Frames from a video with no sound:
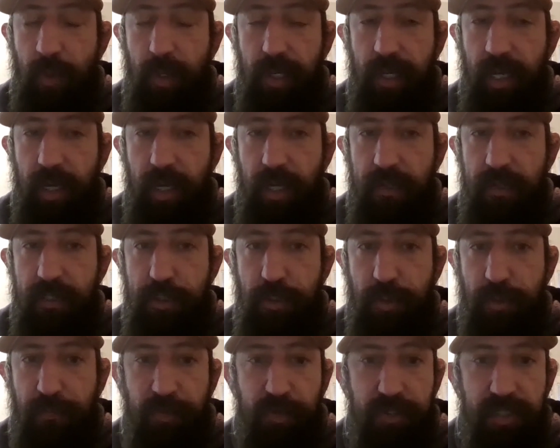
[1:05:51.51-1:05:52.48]
oh, I
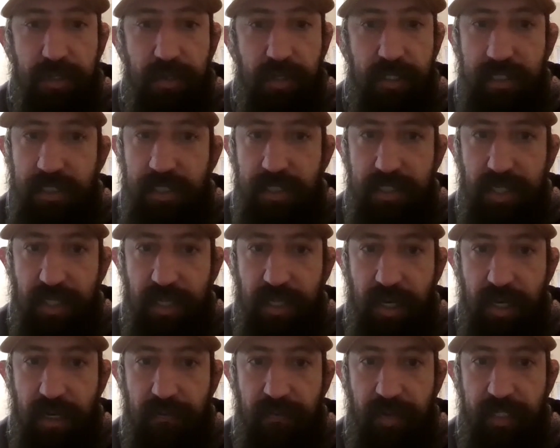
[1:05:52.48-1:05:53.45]
just refused to listen because I
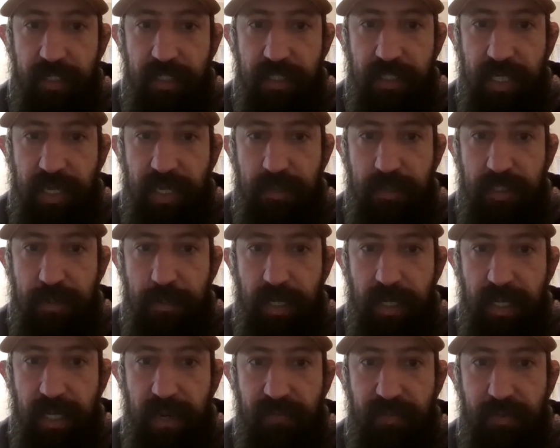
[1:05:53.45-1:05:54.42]
thought if I just kept
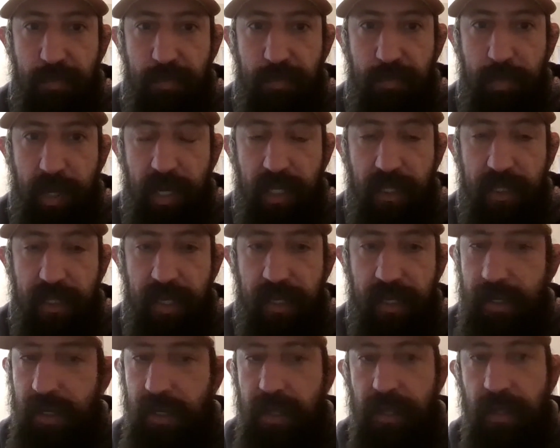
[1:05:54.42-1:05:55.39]
submitting everybody
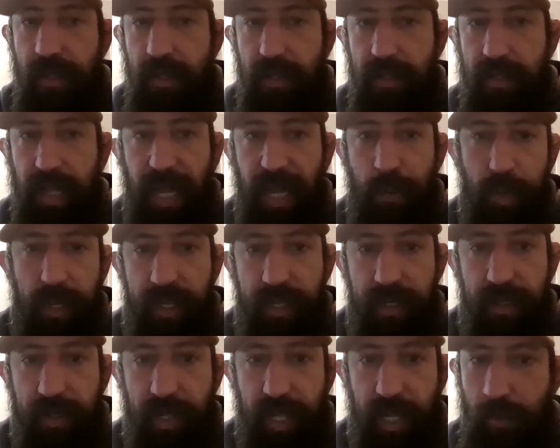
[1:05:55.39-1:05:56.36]
that I
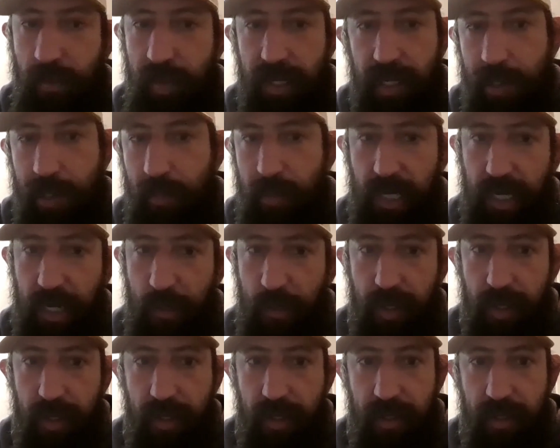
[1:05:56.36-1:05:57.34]
win, I win, I win, I
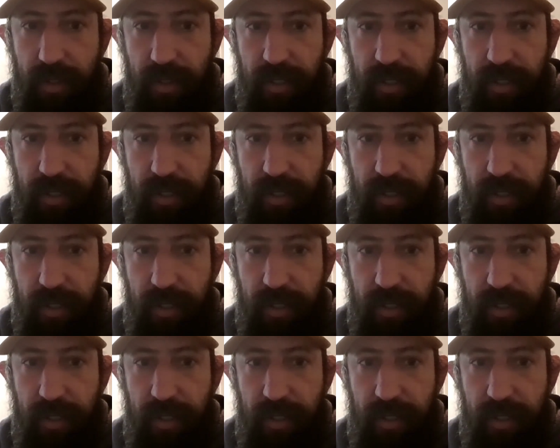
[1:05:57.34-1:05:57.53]
win.